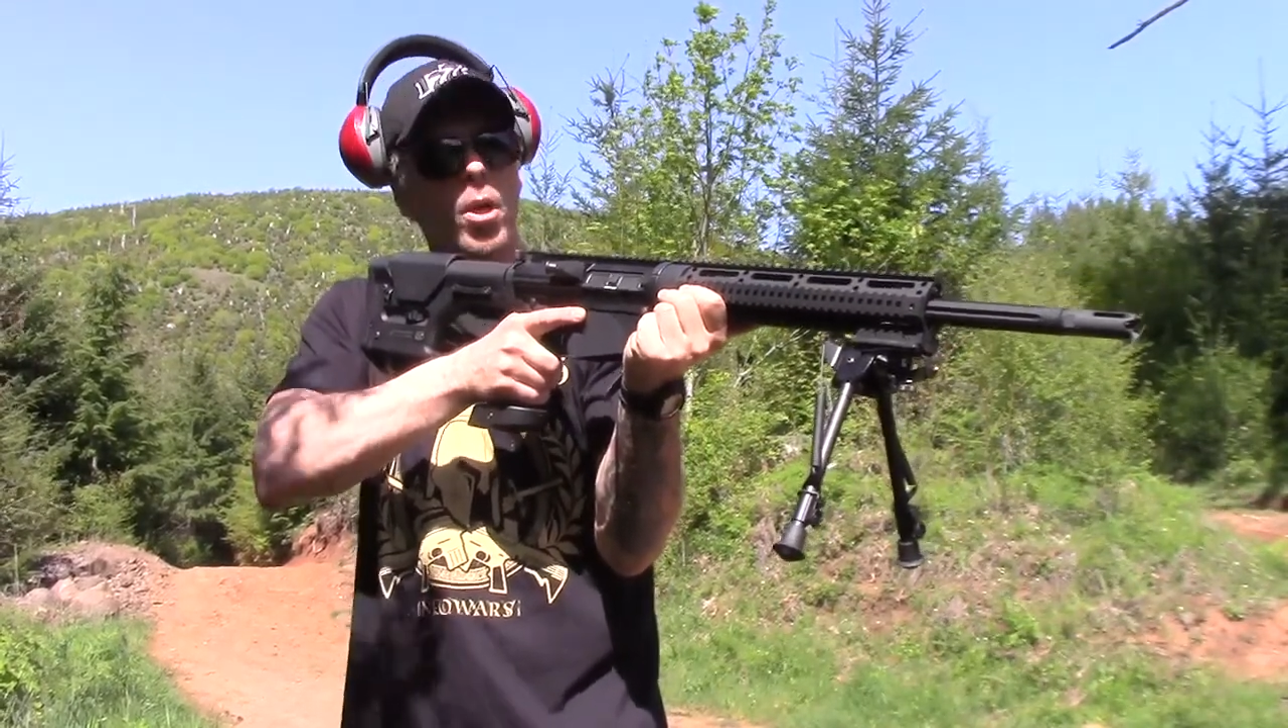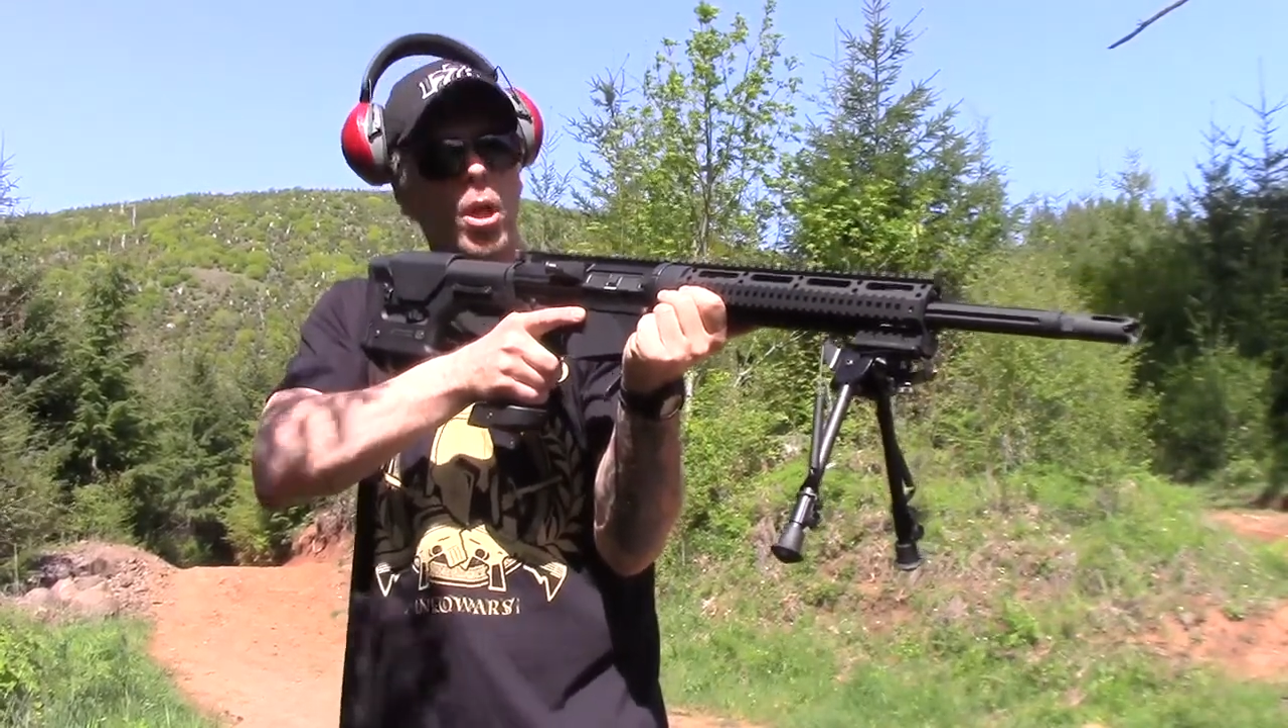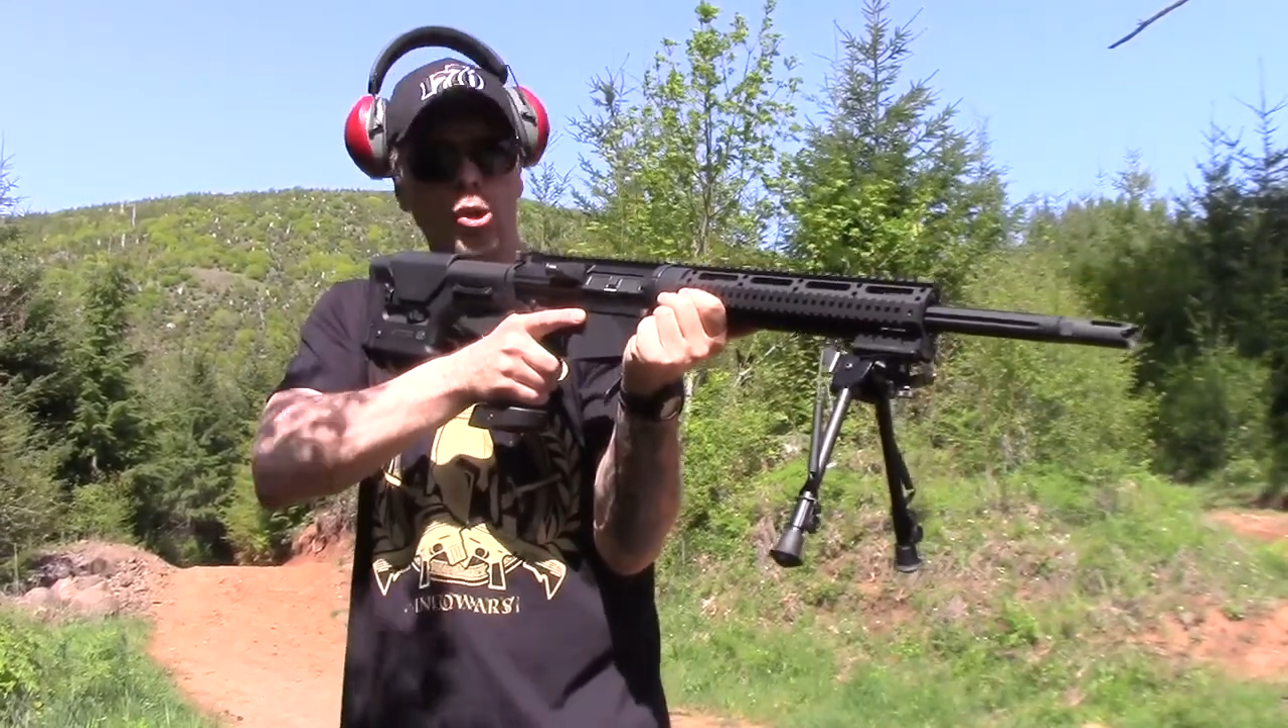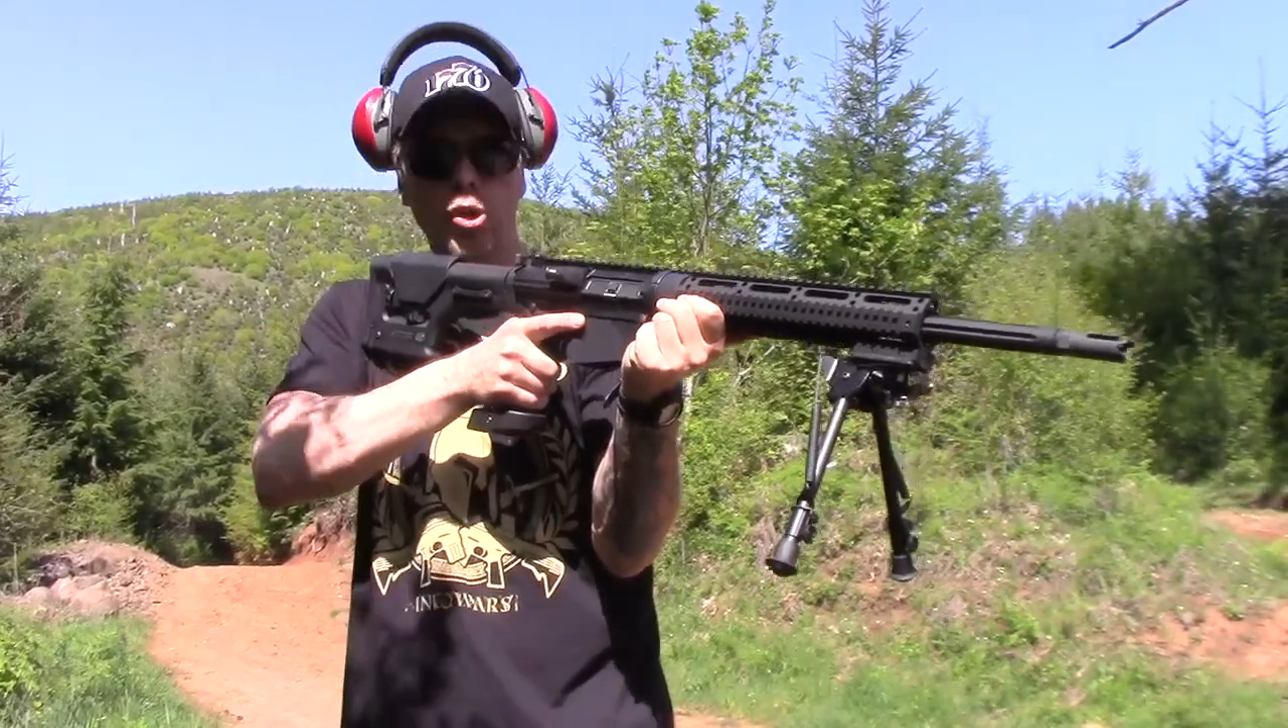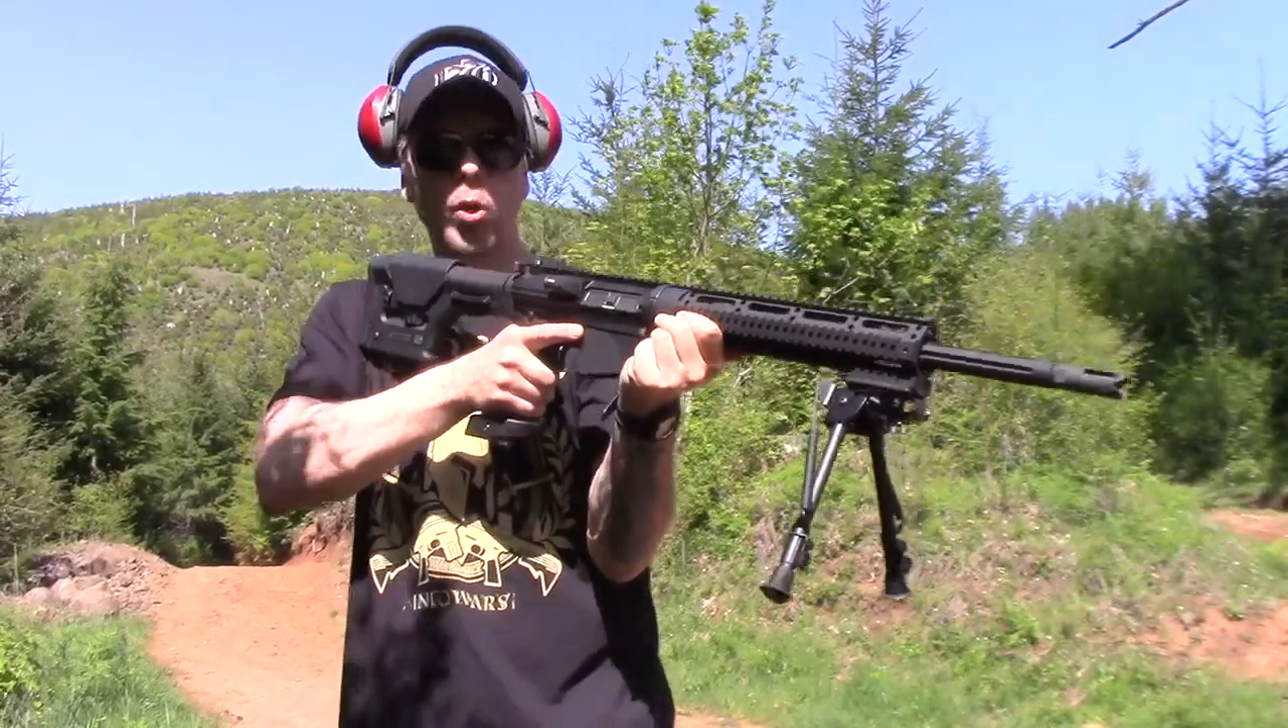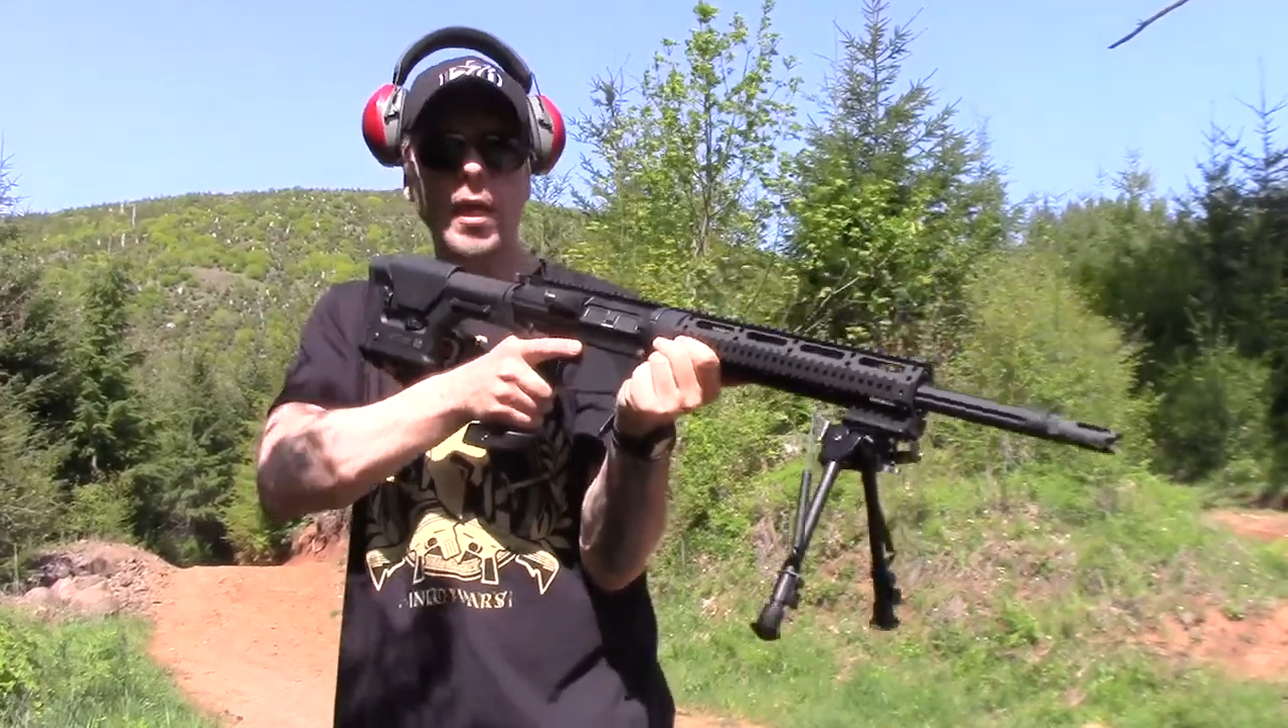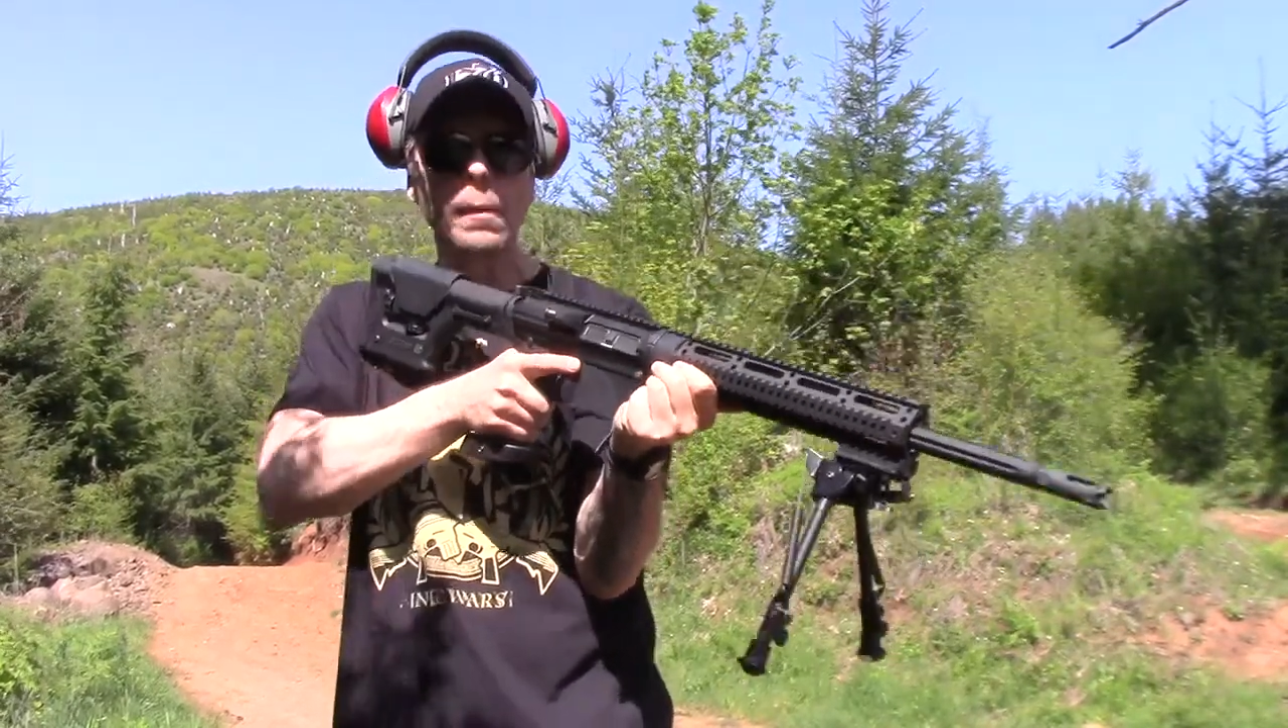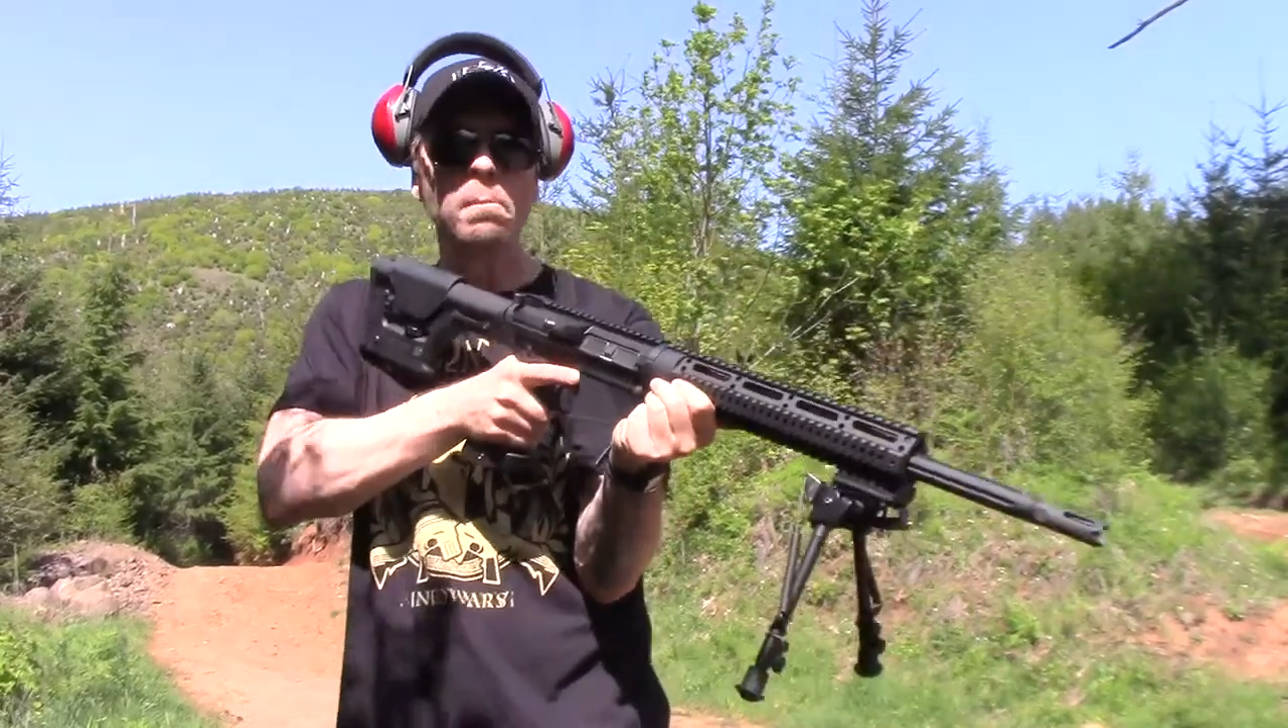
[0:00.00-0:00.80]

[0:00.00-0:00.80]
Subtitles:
And so he